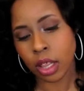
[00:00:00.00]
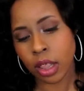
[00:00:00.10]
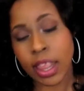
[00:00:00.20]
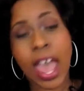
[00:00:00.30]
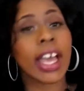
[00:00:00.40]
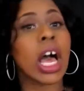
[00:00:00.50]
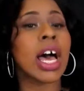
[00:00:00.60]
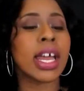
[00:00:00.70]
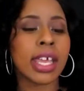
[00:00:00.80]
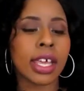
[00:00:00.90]

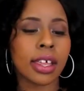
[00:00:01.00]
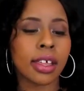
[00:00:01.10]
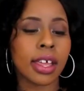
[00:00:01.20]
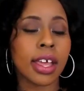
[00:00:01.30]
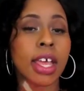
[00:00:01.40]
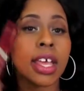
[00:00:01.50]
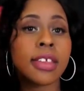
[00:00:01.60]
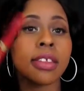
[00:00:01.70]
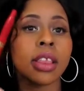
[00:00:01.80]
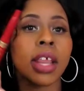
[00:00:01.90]
Laconic,
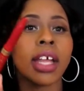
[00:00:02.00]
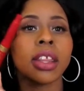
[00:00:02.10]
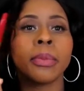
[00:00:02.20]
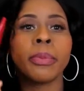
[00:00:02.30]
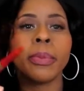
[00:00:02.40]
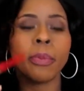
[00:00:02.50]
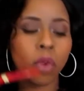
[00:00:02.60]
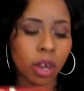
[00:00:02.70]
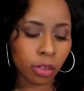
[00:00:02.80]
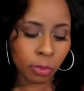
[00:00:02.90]
is like
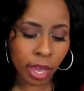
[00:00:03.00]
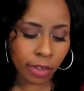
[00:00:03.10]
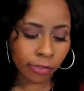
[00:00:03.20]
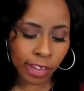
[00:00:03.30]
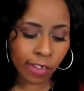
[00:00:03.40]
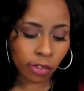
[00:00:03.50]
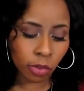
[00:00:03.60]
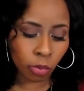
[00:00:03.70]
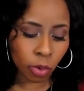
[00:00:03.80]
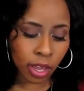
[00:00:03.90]
one of my favorite
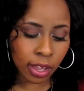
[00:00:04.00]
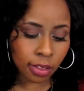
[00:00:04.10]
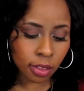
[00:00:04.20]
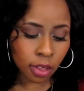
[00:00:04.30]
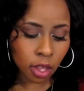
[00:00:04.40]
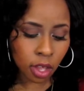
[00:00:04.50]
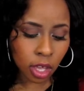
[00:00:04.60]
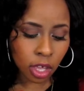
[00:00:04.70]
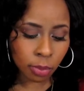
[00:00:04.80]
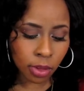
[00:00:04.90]
reds,
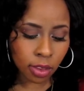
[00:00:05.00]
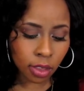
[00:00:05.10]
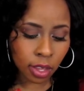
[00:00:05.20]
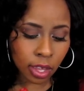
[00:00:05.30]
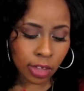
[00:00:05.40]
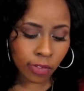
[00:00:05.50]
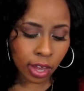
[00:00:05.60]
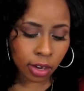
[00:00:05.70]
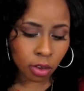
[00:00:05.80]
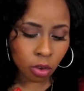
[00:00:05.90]
especially if
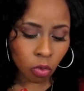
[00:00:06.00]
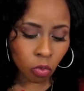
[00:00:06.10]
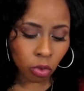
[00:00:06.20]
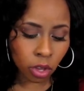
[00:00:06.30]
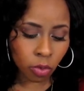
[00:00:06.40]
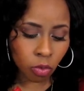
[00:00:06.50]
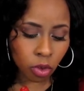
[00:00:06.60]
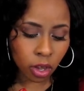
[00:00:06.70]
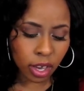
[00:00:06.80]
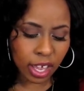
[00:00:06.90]
I don't really
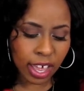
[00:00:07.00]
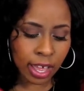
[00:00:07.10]
want